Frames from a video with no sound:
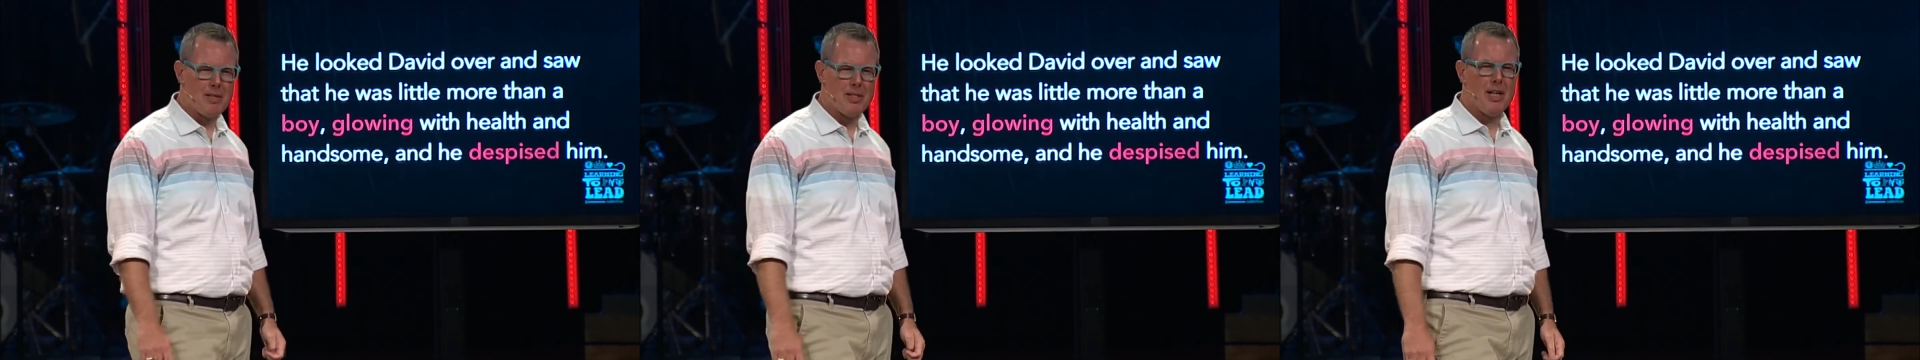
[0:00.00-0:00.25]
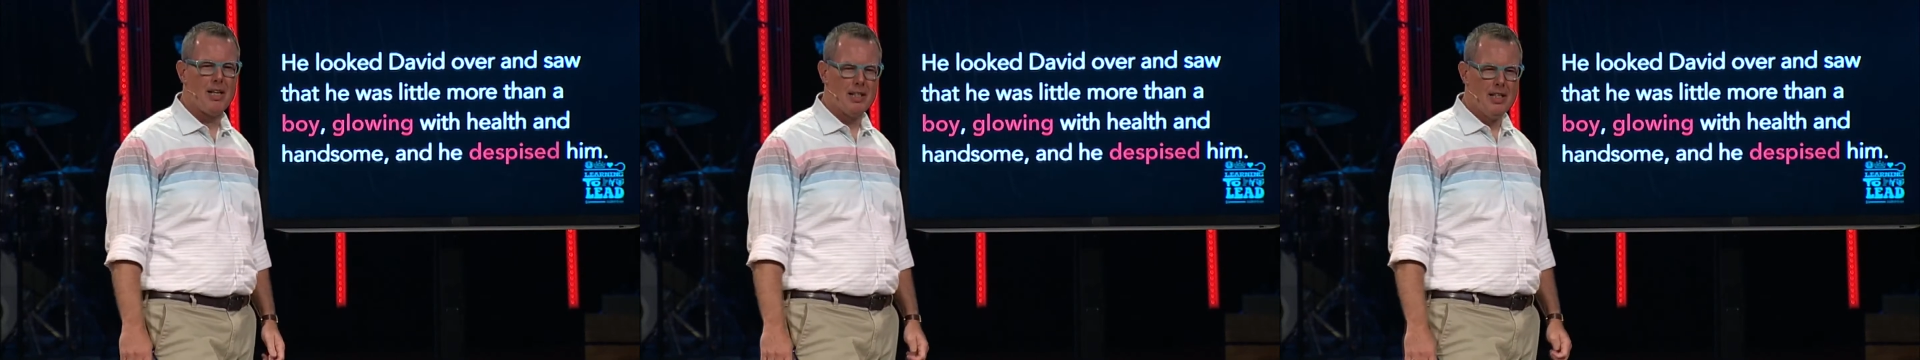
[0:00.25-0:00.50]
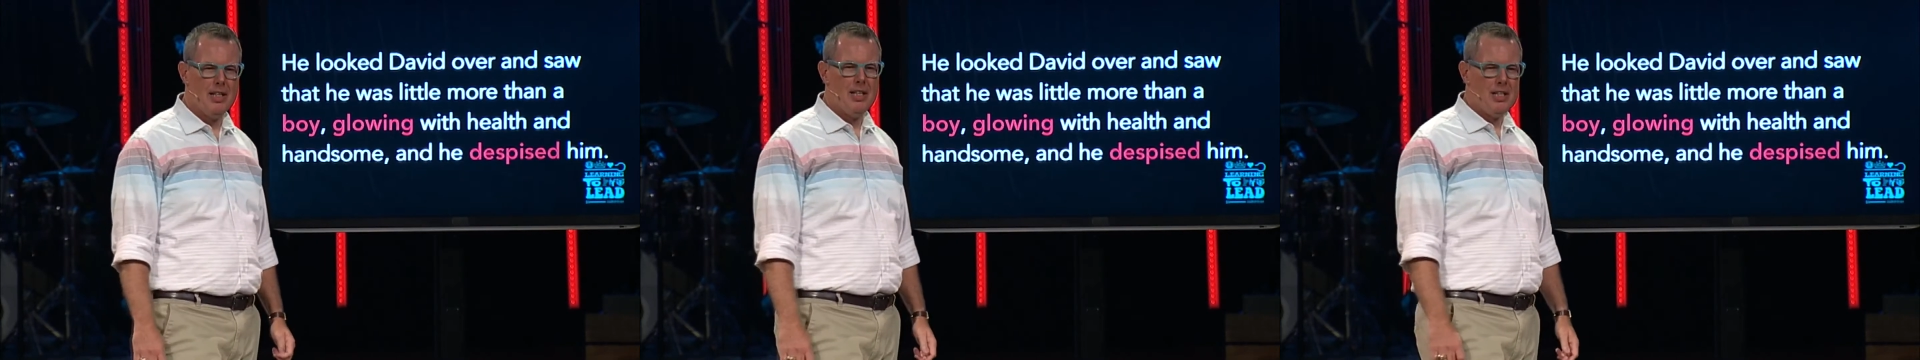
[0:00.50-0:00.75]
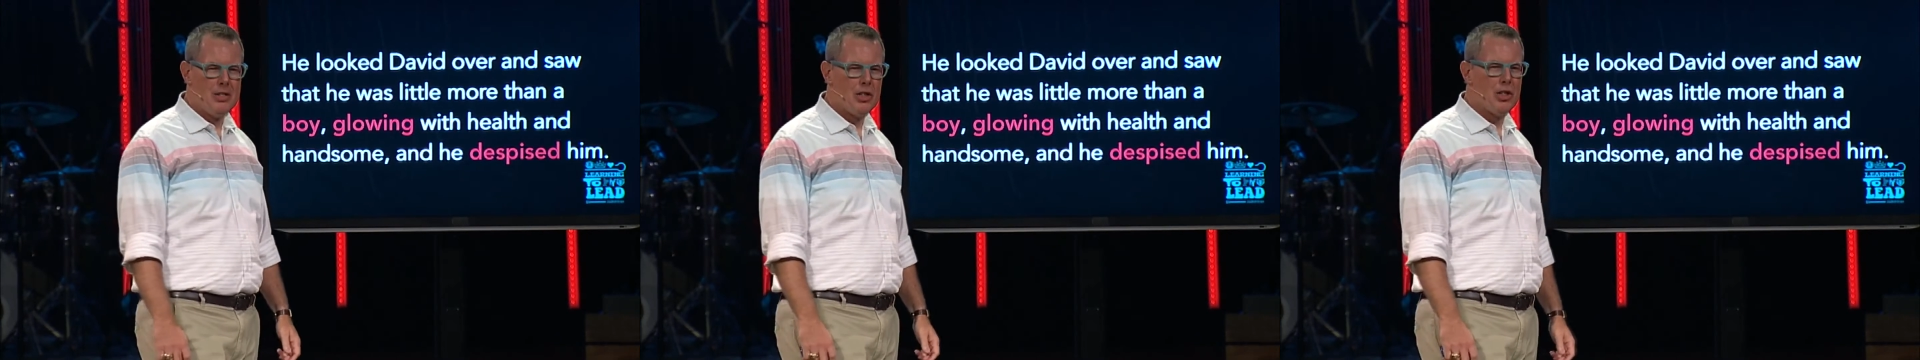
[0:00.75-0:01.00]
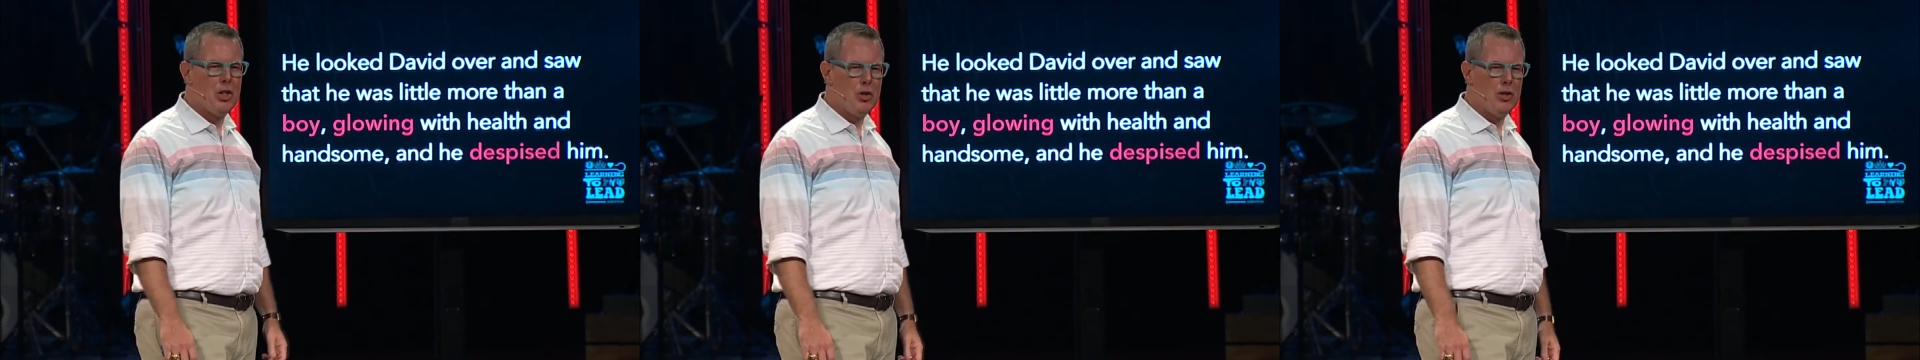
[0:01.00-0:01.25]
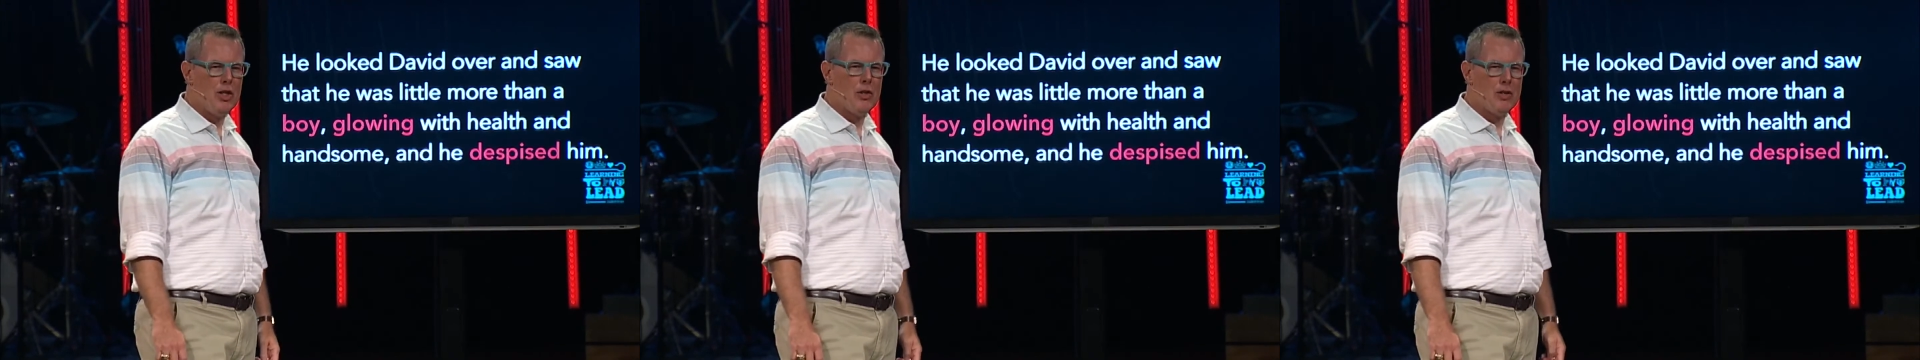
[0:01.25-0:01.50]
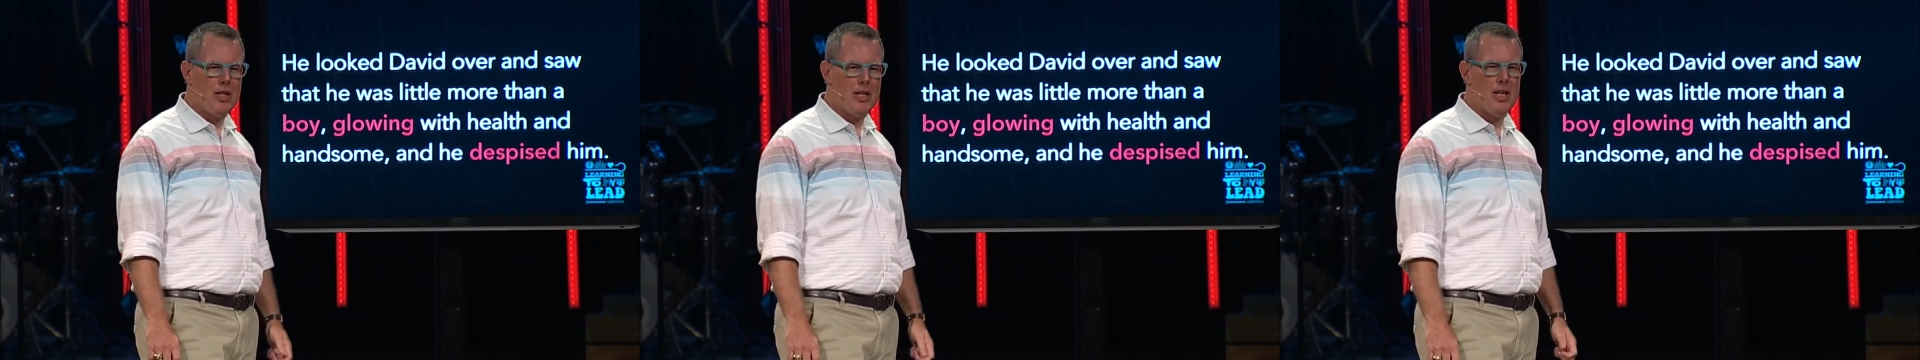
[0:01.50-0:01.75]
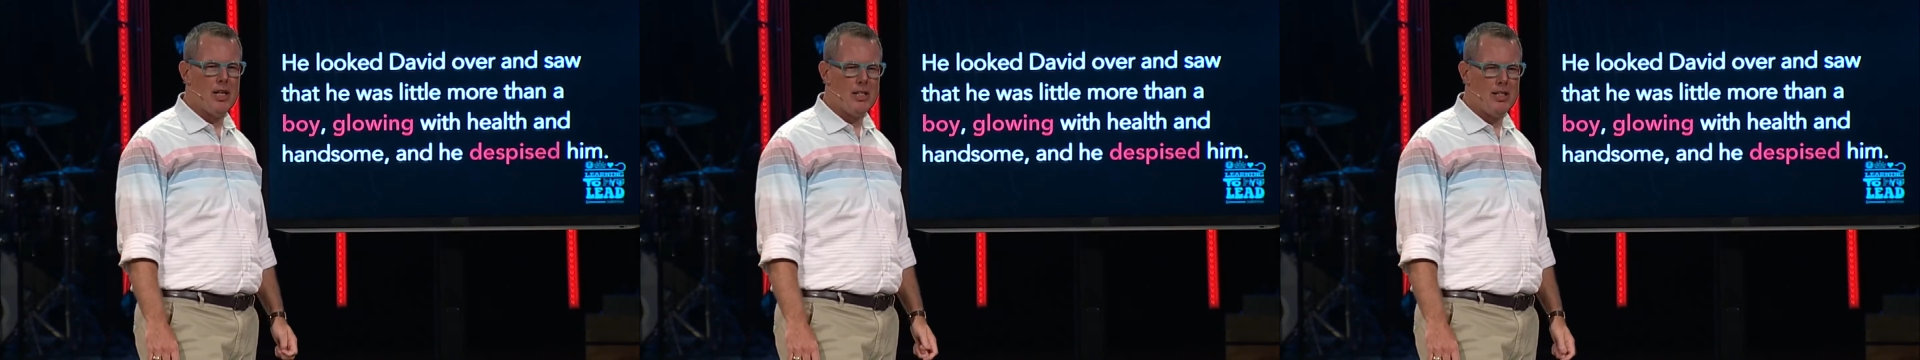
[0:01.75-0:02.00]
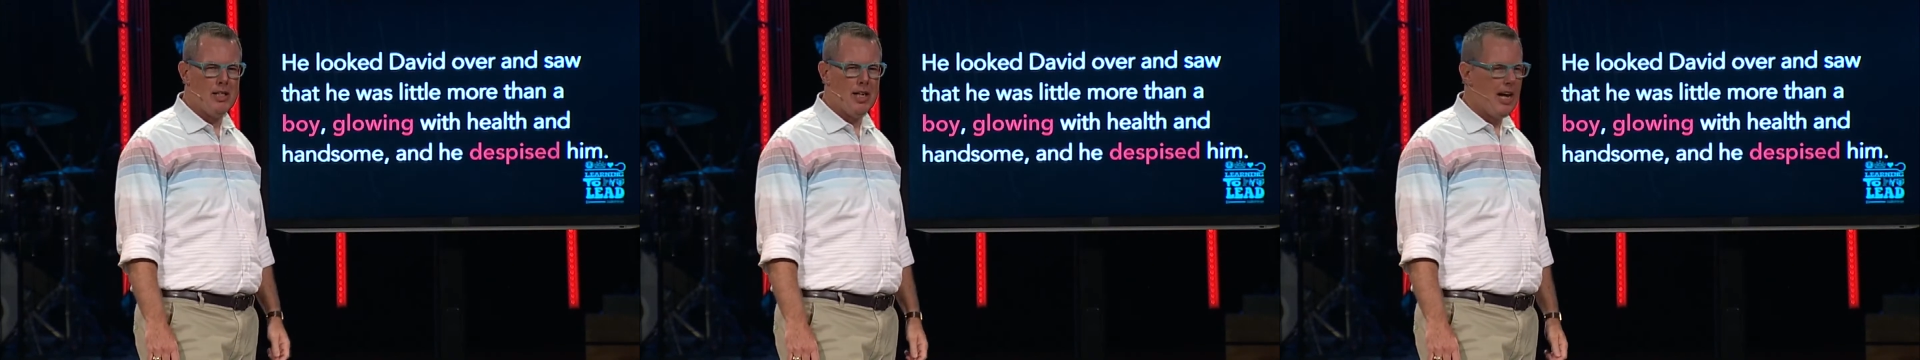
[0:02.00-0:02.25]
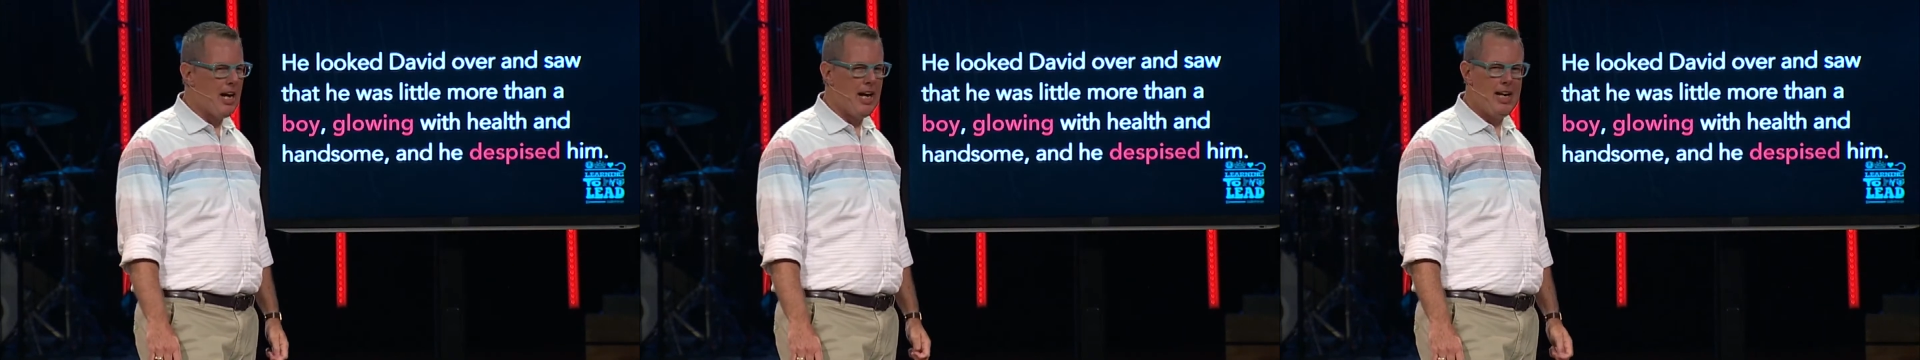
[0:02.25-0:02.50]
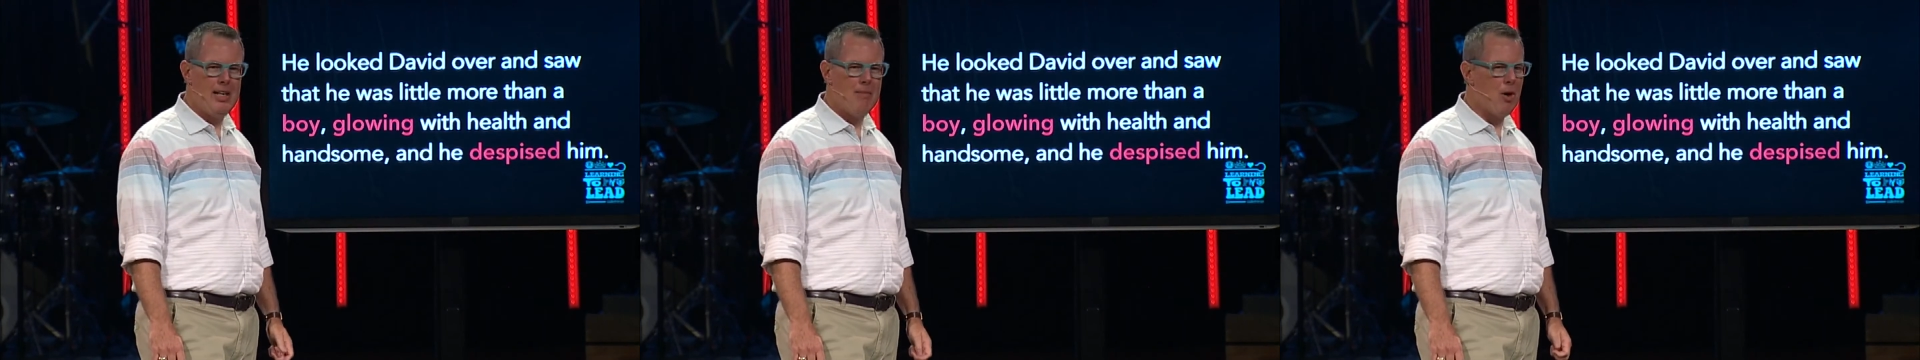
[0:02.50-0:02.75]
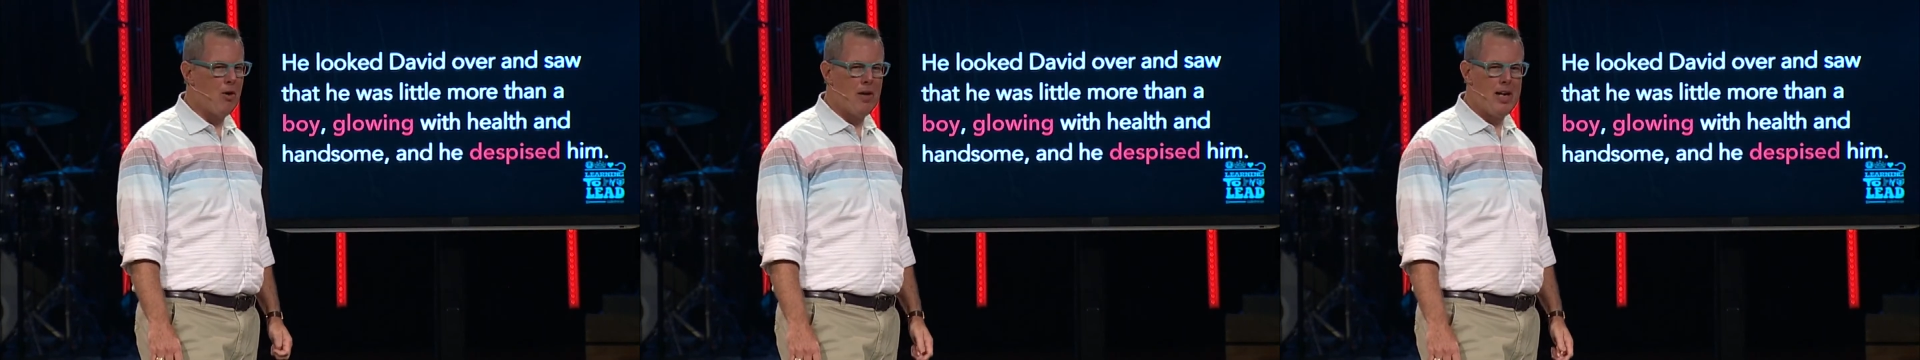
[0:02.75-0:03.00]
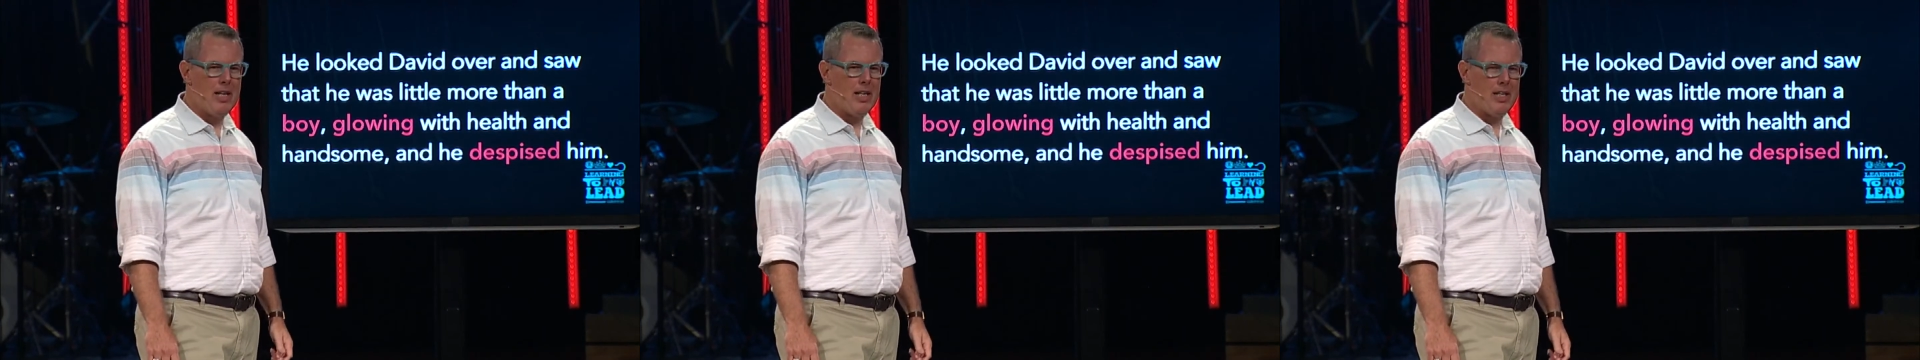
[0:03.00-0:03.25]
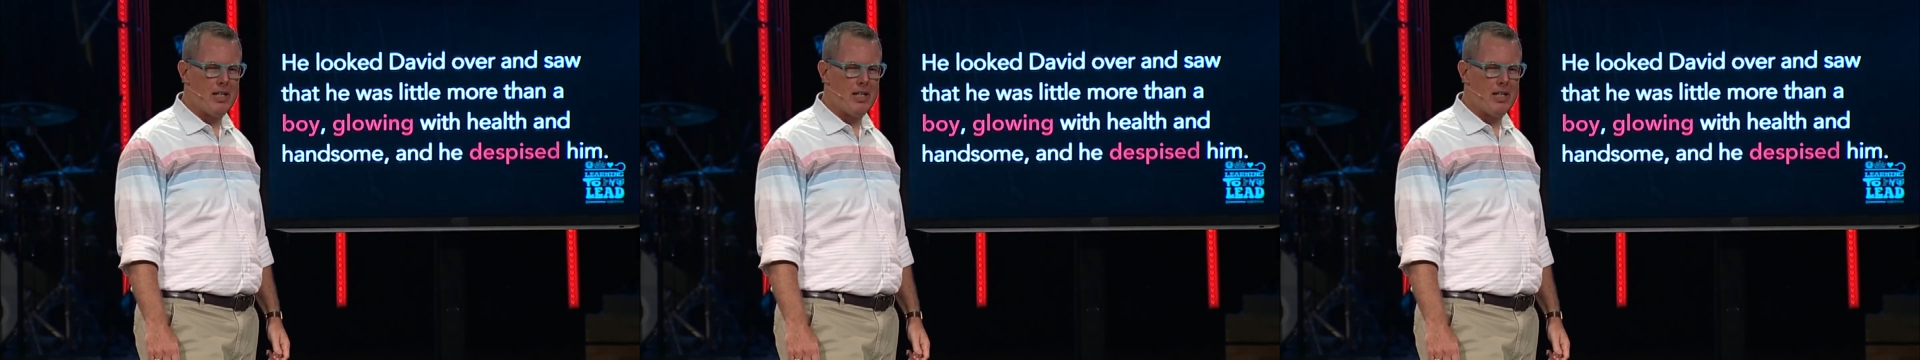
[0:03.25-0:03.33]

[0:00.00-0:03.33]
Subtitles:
He's like, it's a cute little kid. I hate him already.